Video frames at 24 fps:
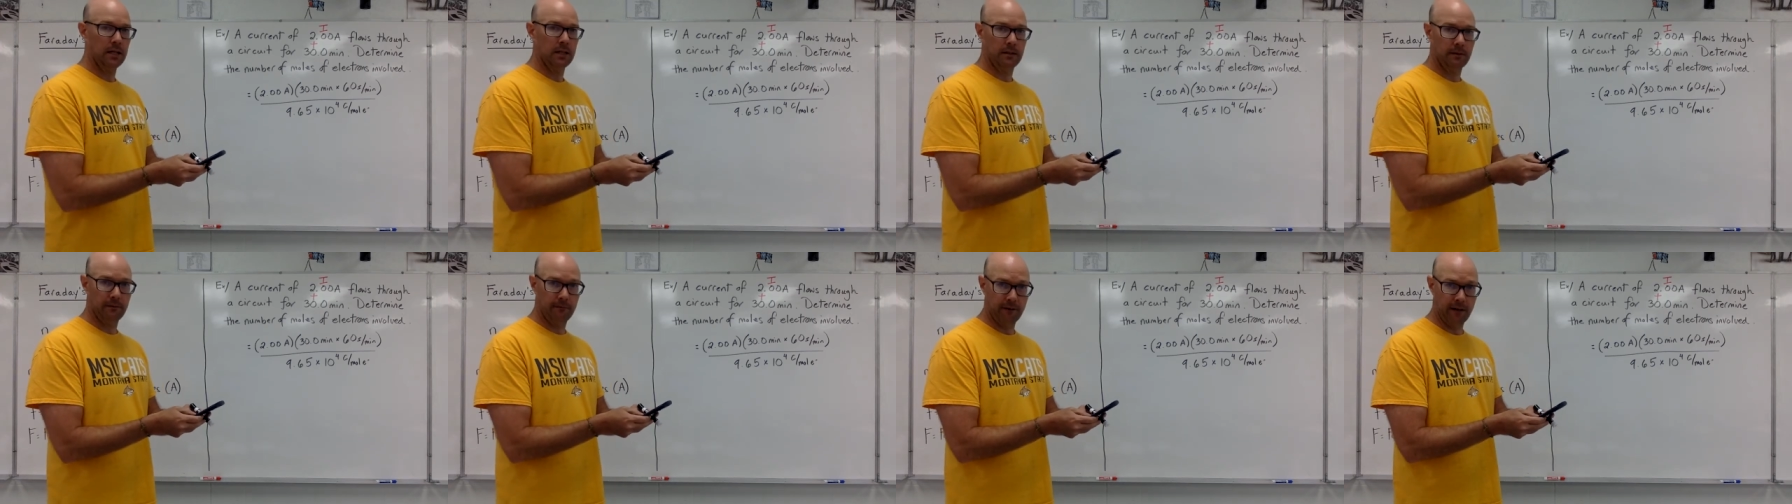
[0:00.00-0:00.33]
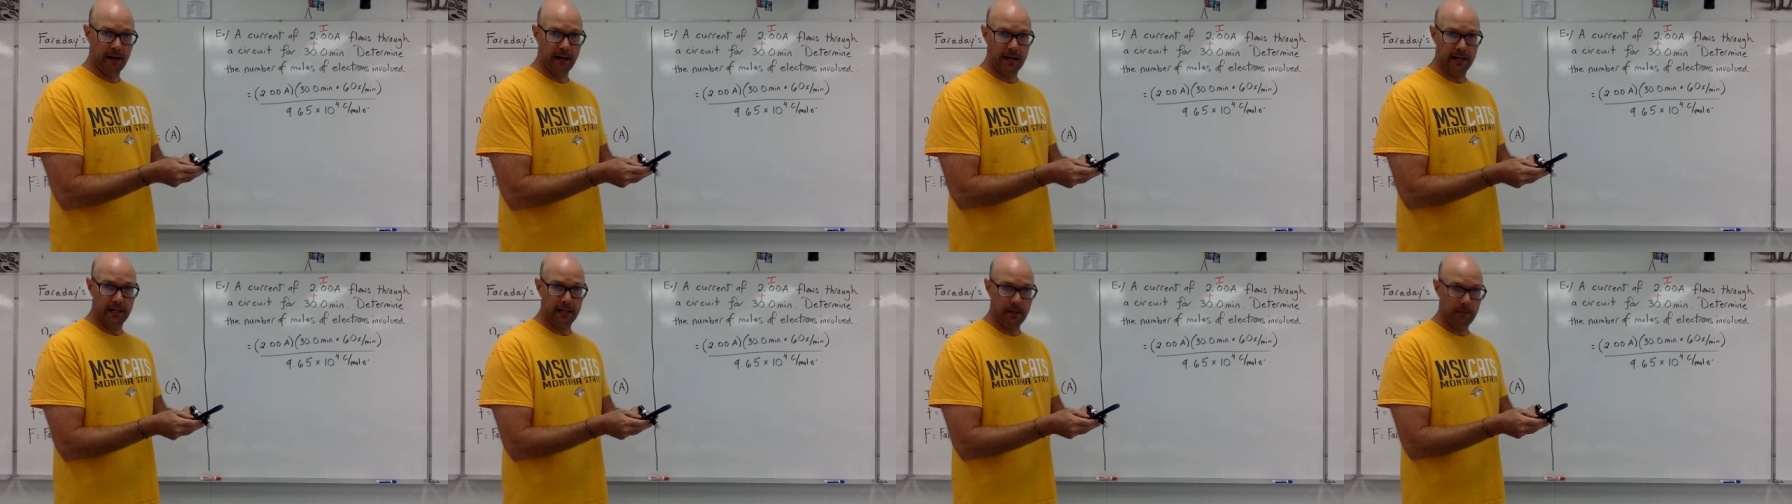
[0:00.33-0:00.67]

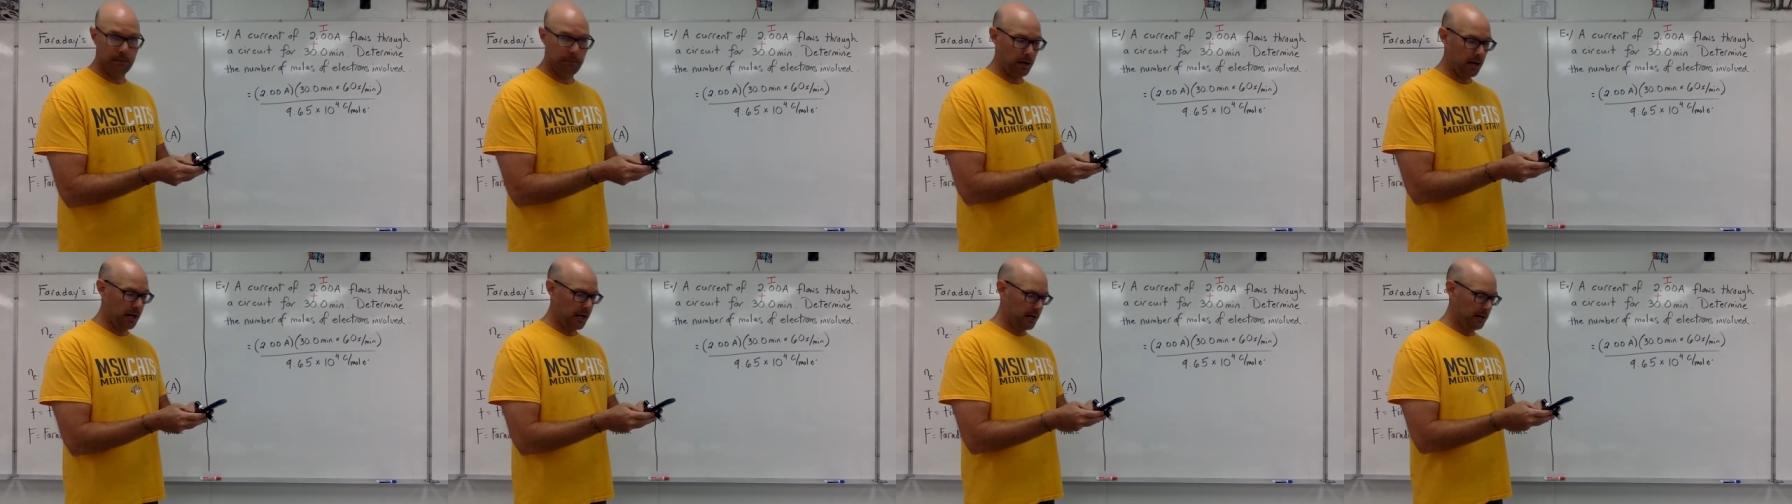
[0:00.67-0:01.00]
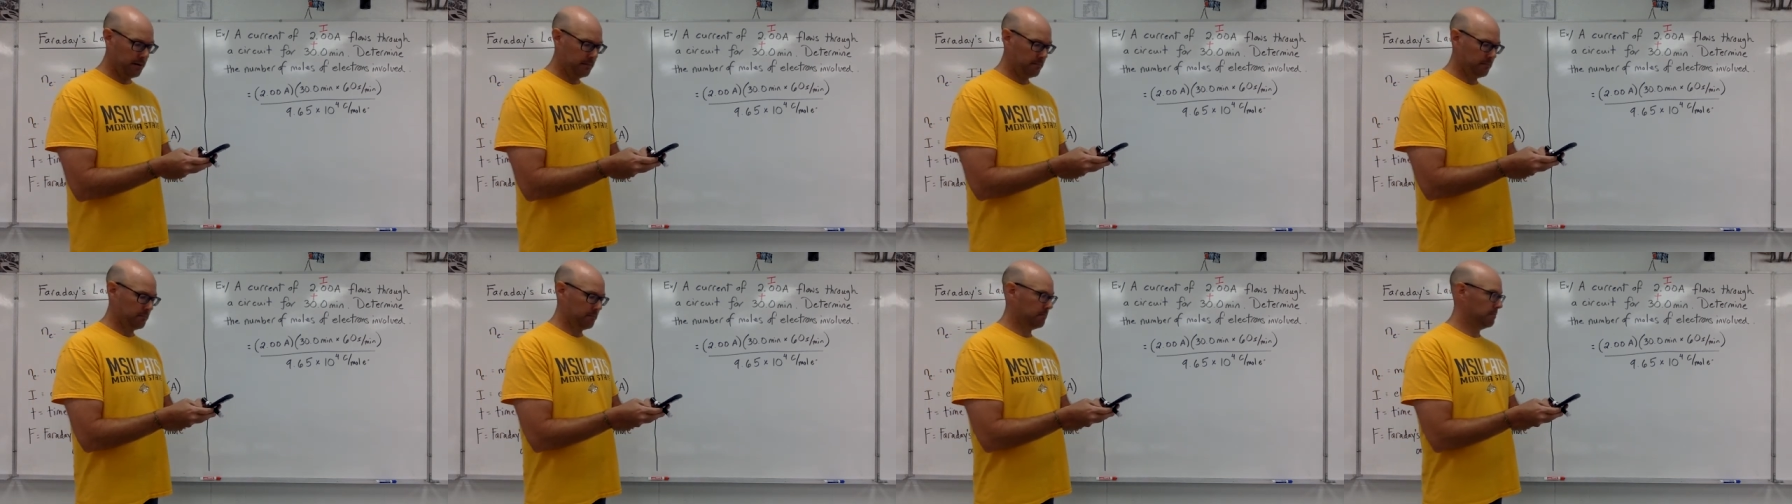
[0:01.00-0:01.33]
divided by
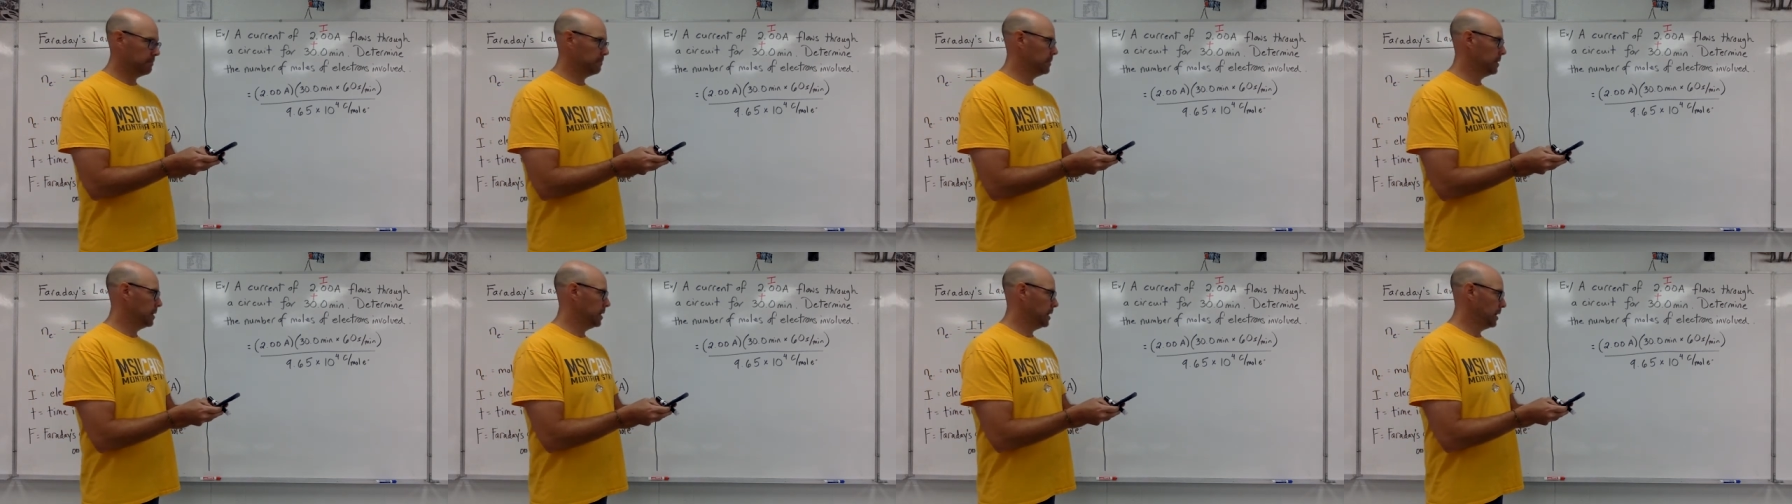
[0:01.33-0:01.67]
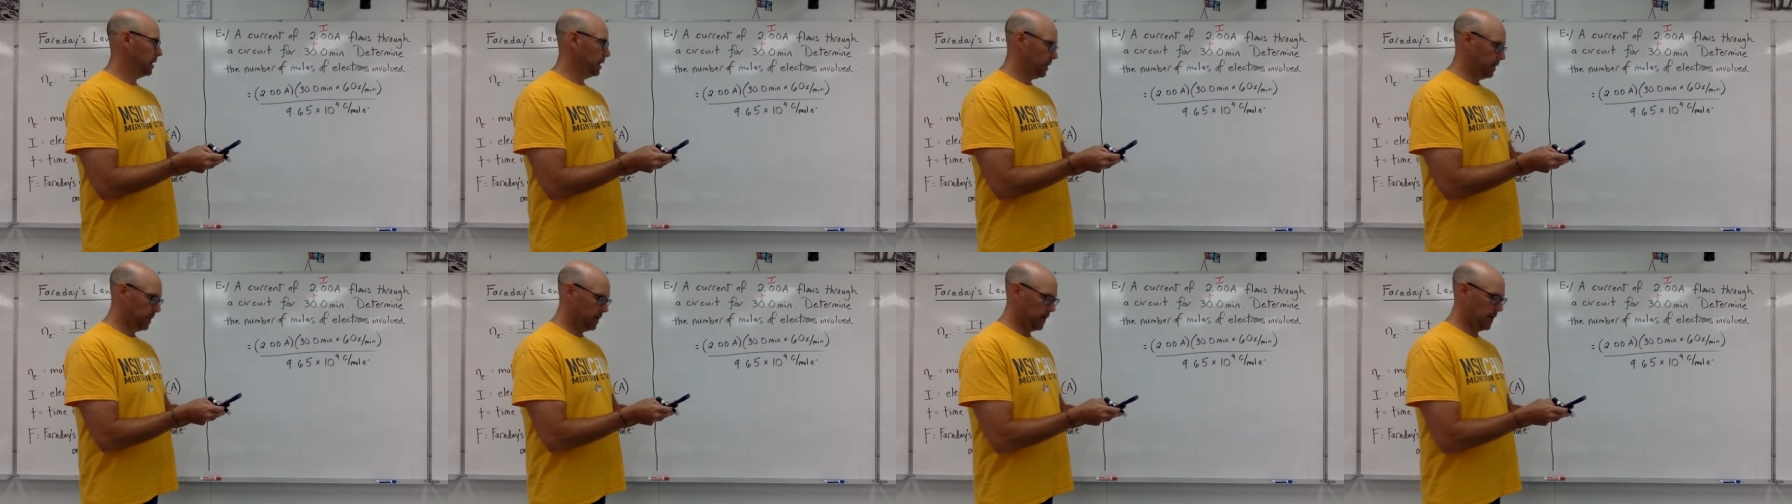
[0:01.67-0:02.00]

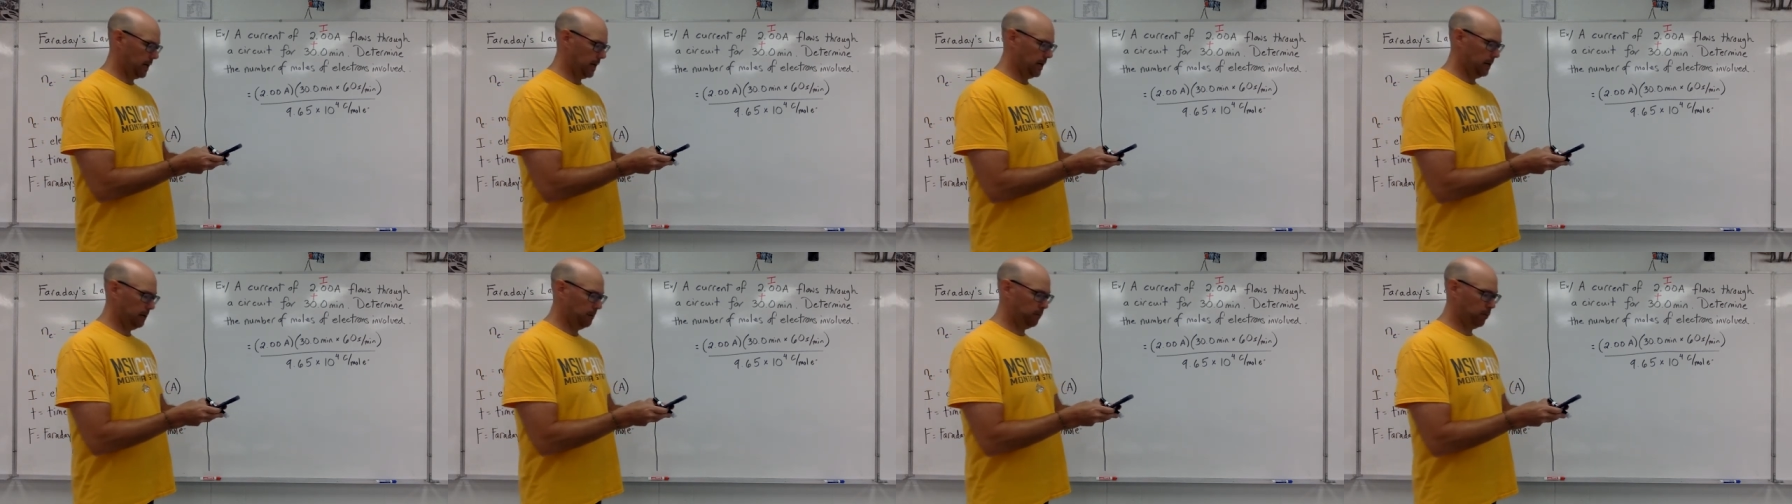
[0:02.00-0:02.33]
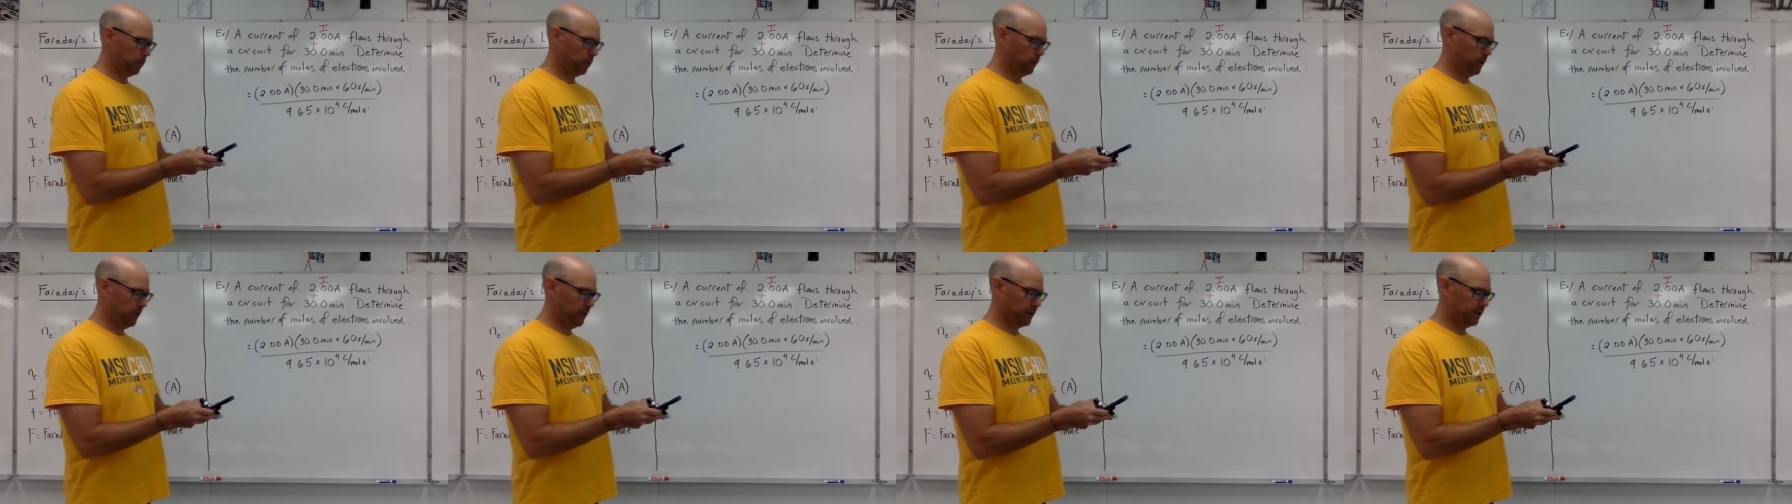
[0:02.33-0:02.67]

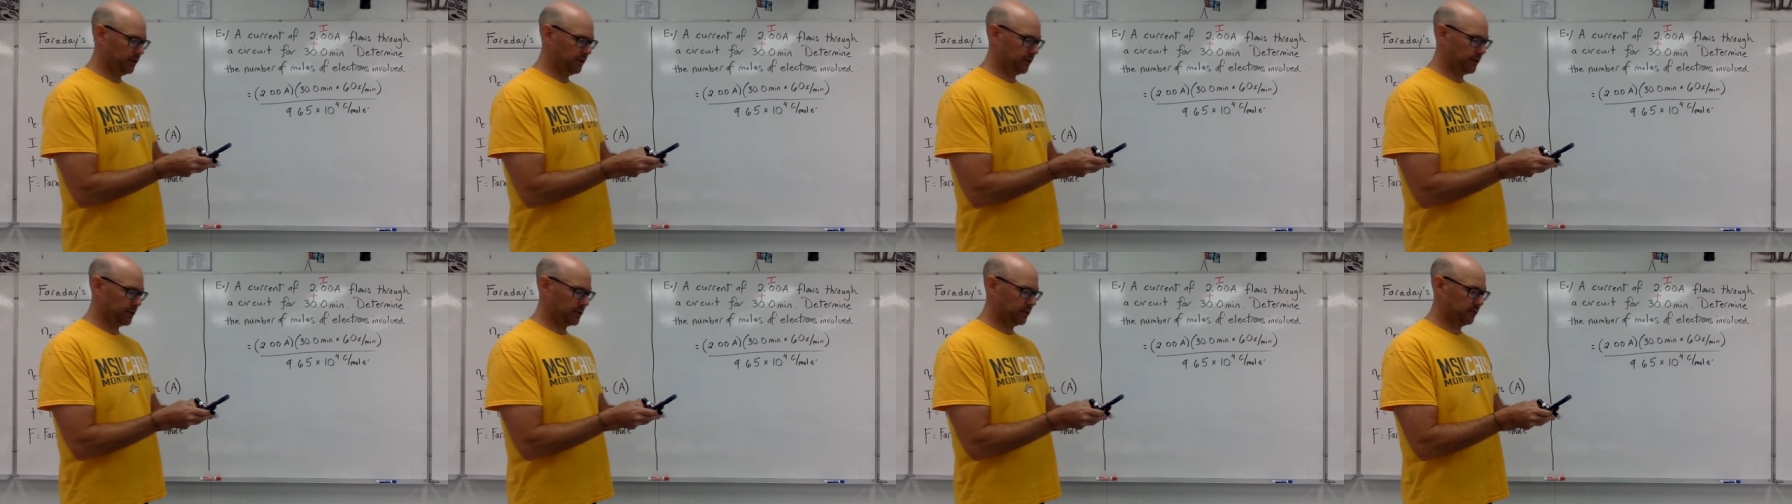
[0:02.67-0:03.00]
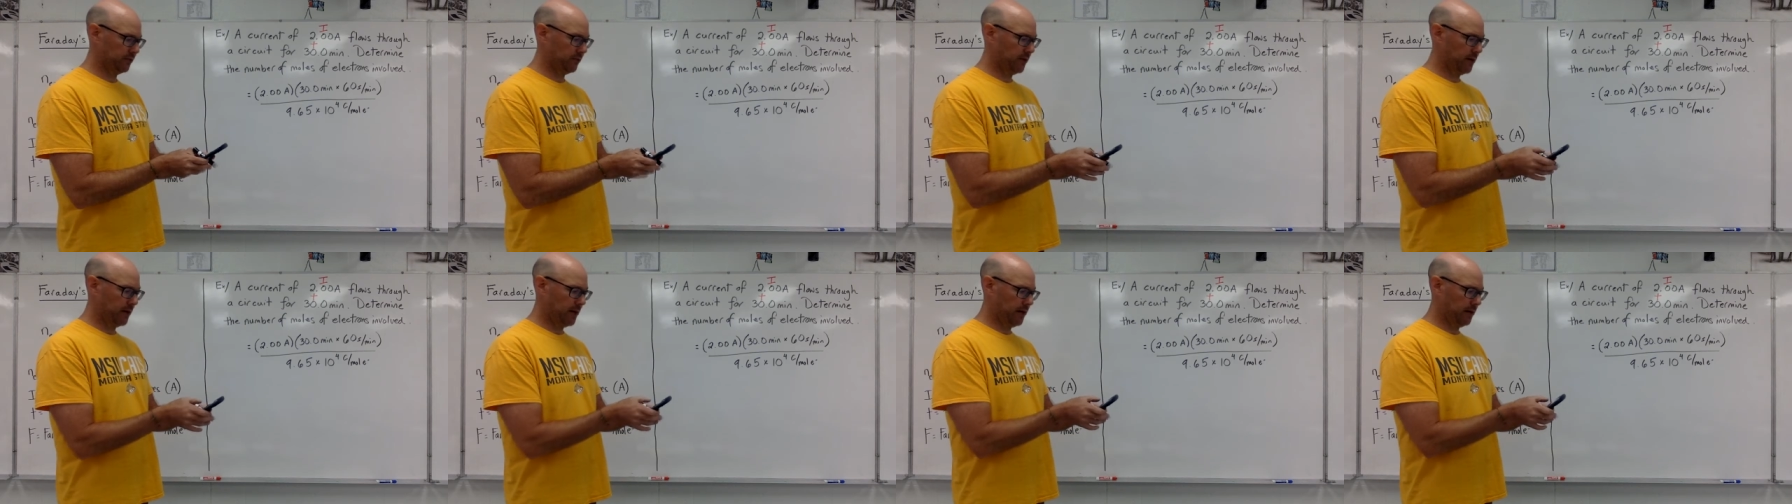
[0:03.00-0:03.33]

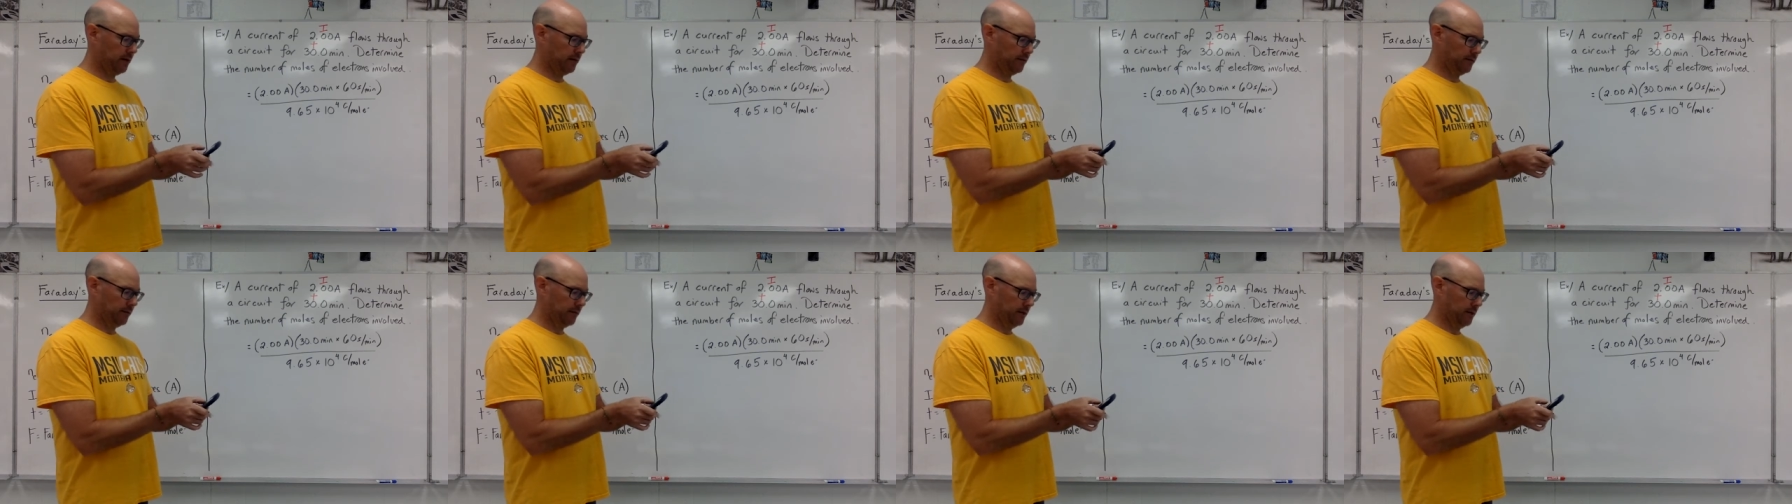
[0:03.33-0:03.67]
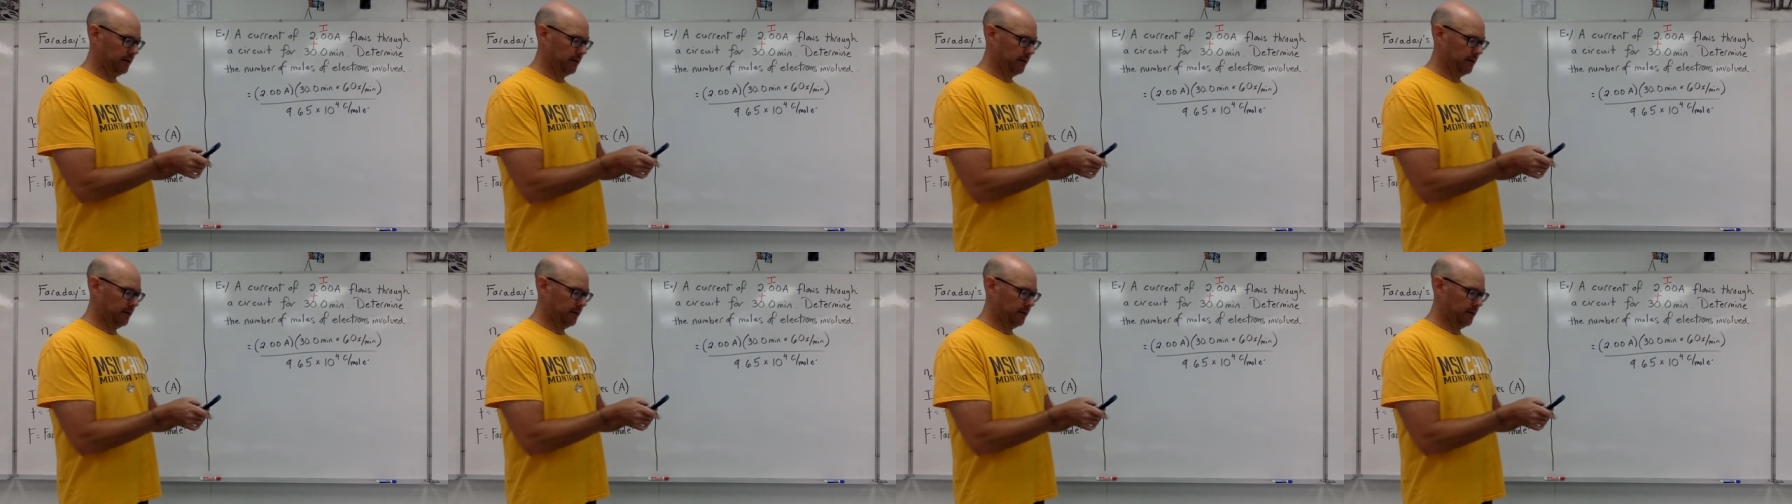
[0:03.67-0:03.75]
9.65